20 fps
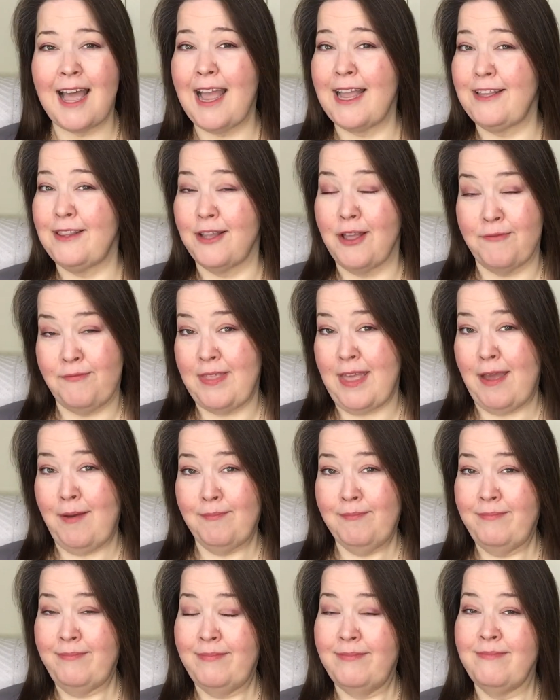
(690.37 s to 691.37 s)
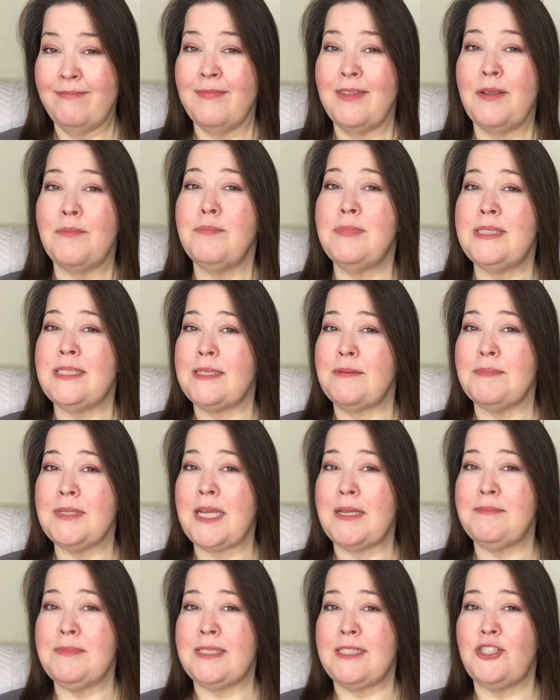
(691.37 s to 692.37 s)
I love them, but
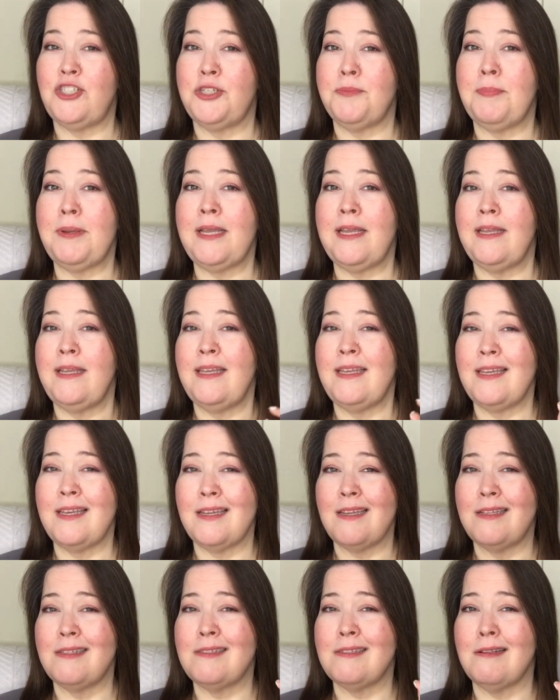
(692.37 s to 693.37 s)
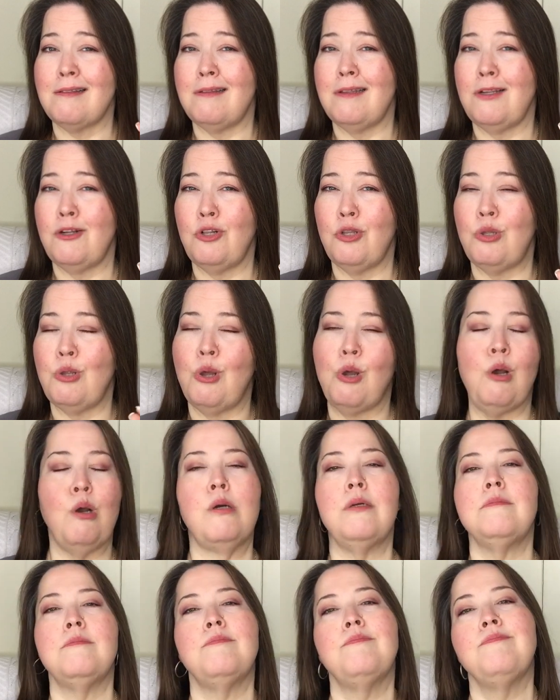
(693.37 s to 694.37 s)
sometimes the shipping gets a little
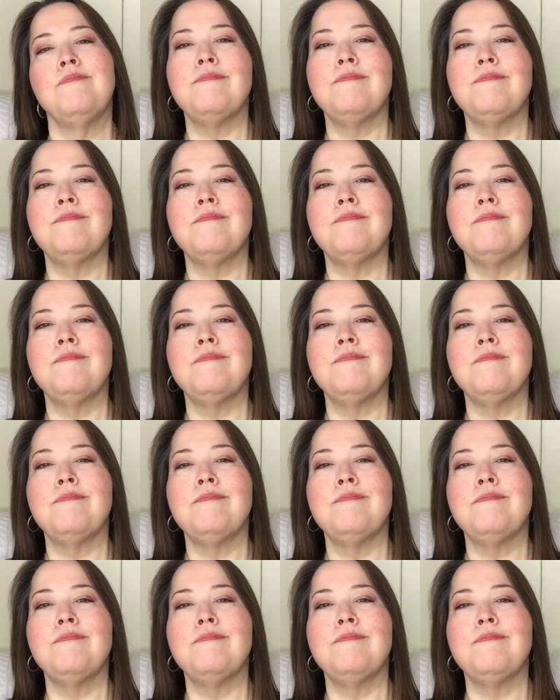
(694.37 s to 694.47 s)
long.